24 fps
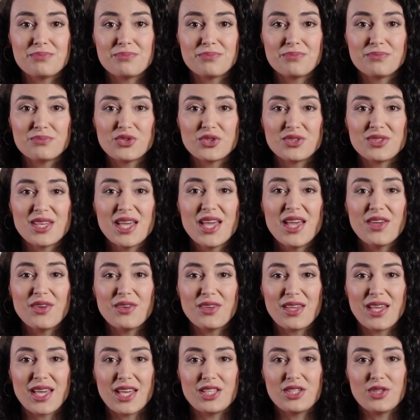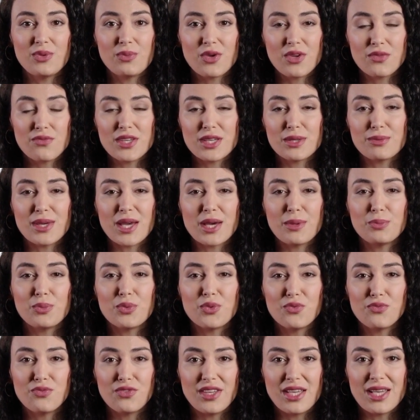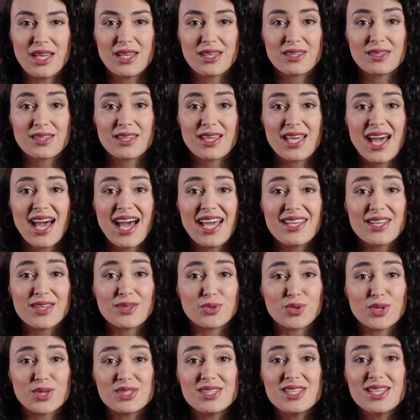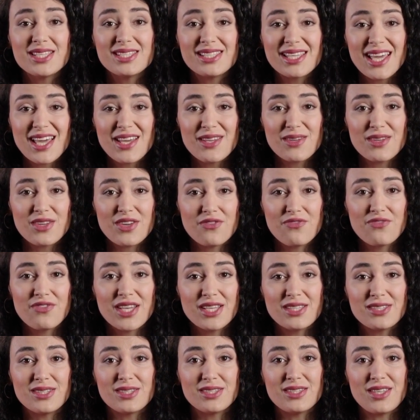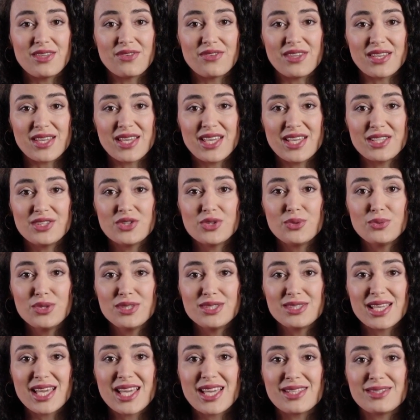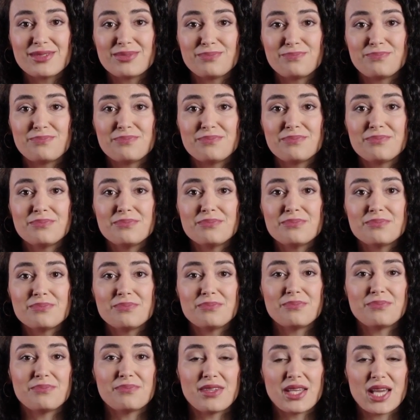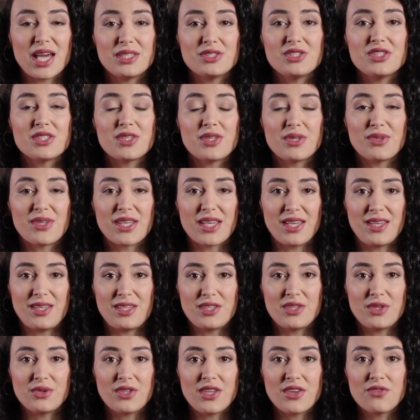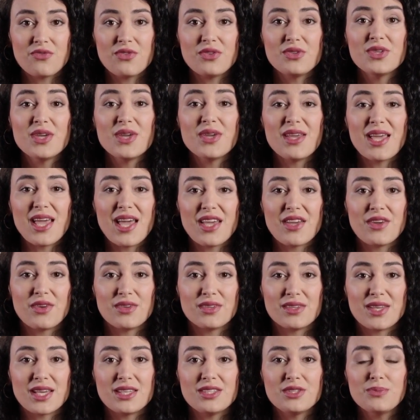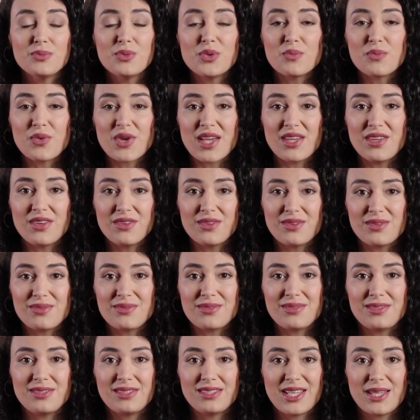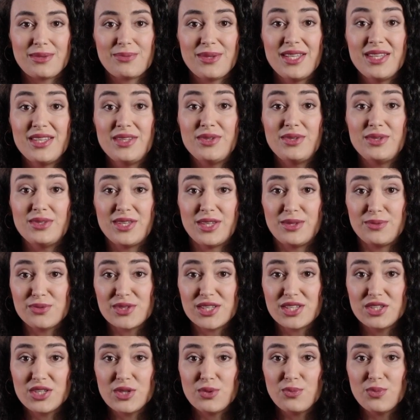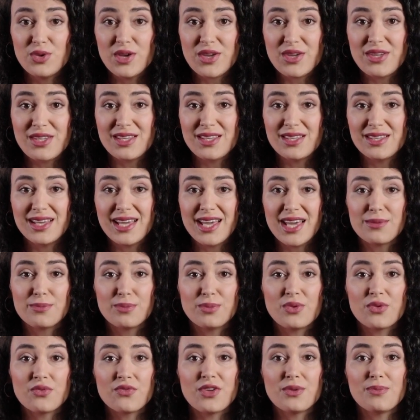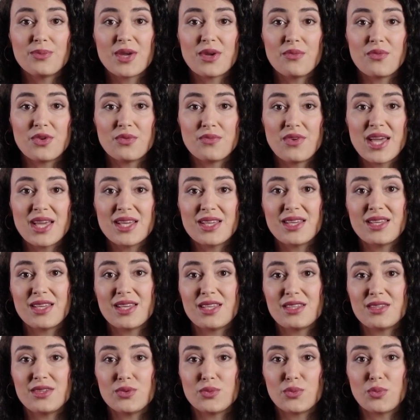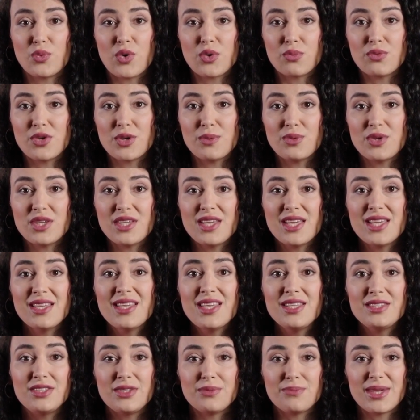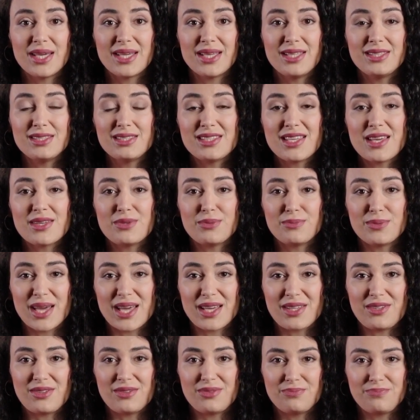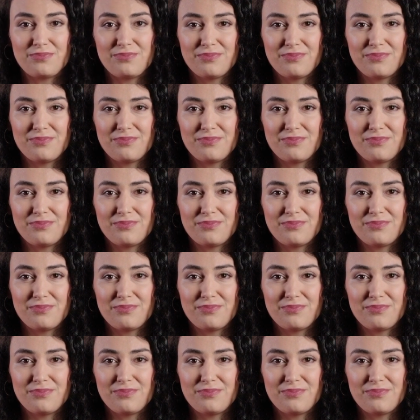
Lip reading: From there, it's really about proofreading, adding more detail if necessary, and you are done. Optionally, you can from there hire an expert writer, somebody who can read your work, improve it by rewriting it, or reworking it to make it sound better.